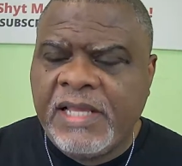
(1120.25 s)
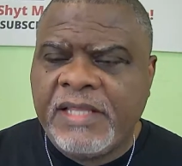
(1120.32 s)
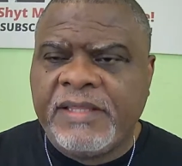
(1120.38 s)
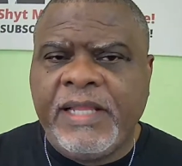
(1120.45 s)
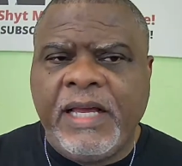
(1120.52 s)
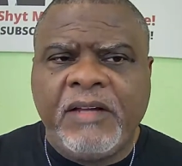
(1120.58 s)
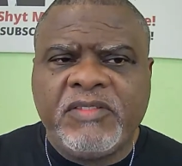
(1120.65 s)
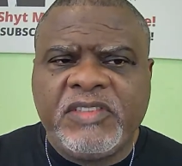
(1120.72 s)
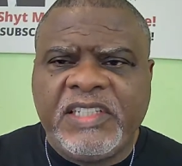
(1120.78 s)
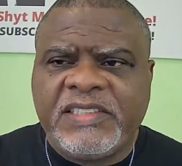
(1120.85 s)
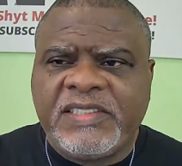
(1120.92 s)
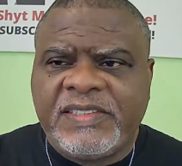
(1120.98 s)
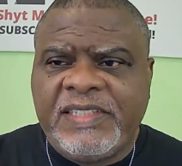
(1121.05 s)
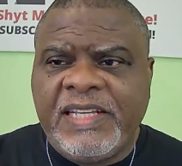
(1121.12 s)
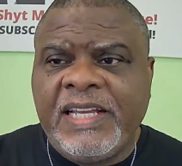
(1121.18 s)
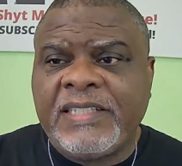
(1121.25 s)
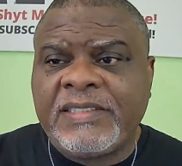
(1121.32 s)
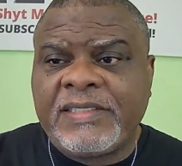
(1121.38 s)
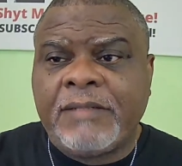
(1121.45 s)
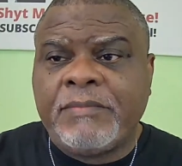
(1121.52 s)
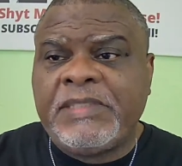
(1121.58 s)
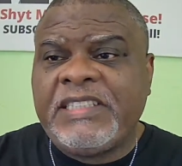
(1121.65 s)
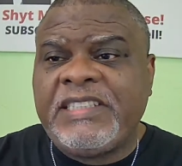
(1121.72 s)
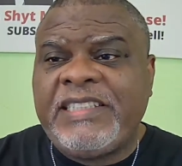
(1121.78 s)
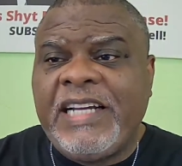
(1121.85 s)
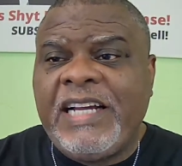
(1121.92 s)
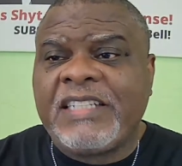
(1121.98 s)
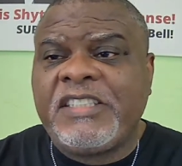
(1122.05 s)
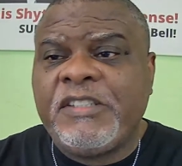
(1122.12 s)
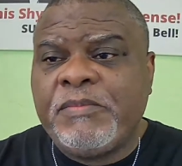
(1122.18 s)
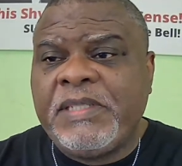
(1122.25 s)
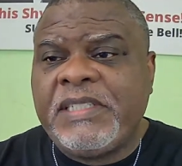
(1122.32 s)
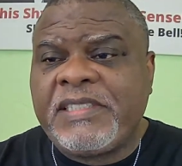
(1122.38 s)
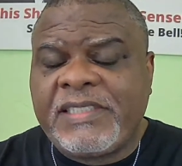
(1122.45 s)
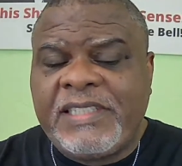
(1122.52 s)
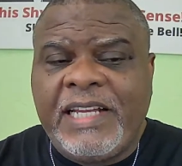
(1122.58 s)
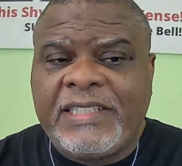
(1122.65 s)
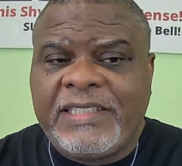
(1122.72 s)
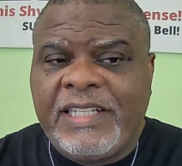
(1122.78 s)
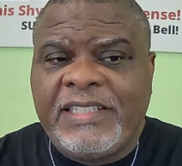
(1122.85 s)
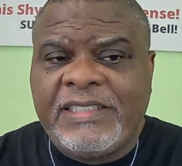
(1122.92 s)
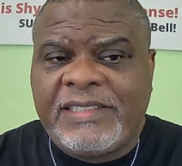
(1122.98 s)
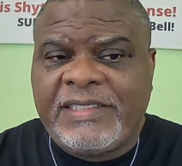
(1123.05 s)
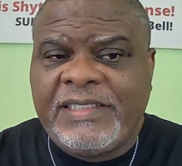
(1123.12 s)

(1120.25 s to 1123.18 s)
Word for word: Now they're saying some of the documents that they